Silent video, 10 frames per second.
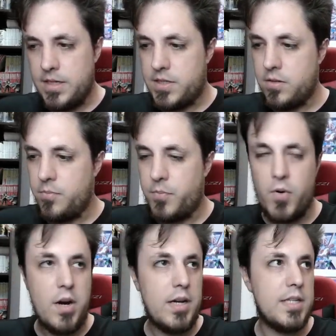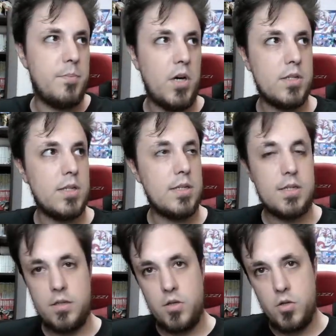So pre-release
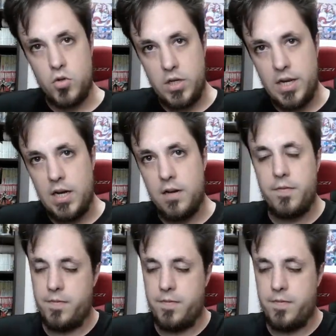boxes usually have